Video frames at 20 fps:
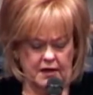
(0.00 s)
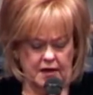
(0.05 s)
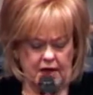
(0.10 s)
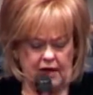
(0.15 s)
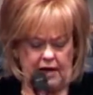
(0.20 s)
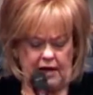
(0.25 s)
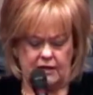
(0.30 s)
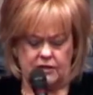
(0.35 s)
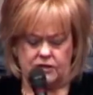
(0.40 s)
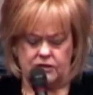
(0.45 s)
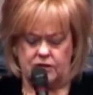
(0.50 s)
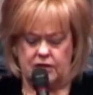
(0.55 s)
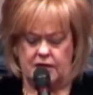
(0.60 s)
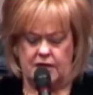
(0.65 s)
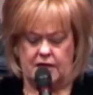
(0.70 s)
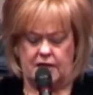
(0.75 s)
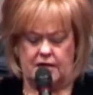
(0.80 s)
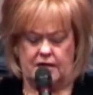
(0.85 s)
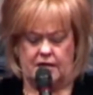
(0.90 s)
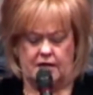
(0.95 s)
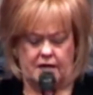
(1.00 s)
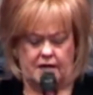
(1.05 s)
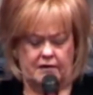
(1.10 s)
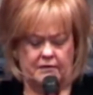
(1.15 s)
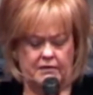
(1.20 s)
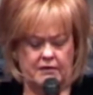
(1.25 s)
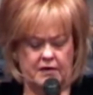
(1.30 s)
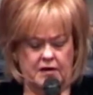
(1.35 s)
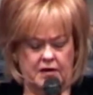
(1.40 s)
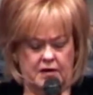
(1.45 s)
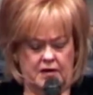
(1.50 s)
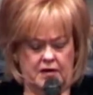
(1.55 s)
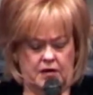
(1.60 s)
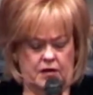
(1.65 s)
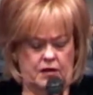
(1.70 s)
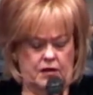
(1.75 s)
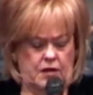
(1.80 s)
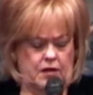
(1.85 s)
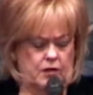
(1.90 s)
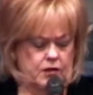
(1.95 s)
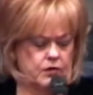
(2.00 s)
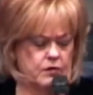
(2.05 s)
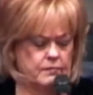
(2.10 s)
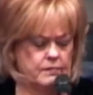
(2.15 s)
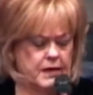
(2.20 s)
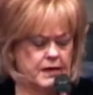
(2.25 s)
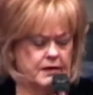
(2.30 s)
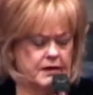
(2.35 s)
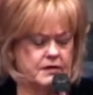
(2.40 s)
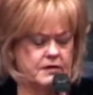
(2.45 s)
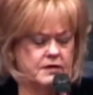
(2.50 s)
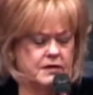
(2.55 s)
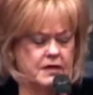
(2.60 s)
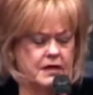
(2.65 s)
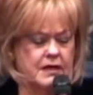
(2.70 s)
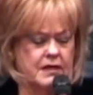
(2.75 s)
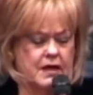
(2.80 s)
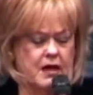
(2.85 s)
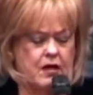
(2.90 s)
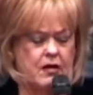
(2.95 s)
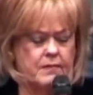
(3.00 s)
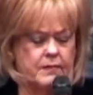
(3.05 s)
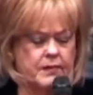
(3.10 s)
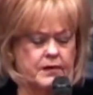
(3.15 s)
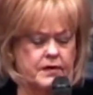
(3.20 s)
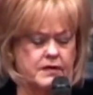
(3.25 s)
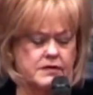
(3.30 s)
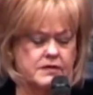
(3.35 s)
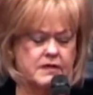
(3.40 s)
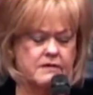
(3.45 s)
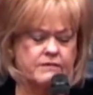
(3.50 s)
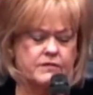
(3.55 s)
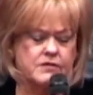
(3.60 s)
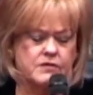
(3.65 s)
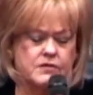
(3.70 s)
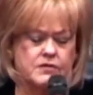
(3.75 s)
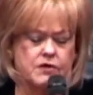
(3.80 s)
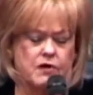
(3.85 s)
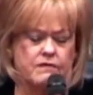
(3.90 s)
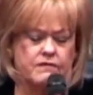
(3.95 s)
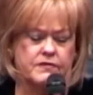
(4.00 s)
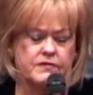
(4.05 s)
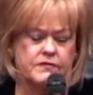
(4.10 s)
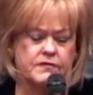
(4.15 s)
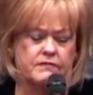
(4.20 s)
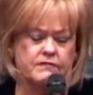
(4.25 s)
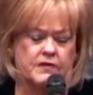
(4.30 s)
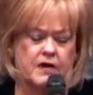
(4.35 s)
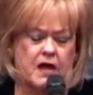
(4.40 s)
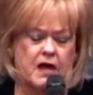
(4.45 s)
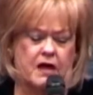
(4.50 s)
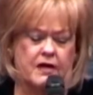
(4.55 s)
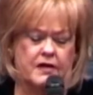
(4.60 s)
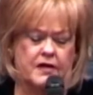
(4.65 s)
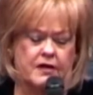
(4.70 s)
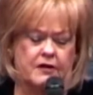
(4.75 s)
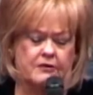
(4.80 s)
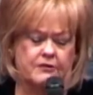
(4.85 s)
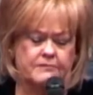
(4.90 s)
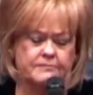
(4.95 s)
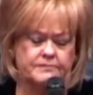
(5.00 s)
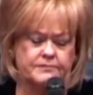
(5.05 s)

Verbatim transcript: I see the humility, the humbleness of the servants of God here.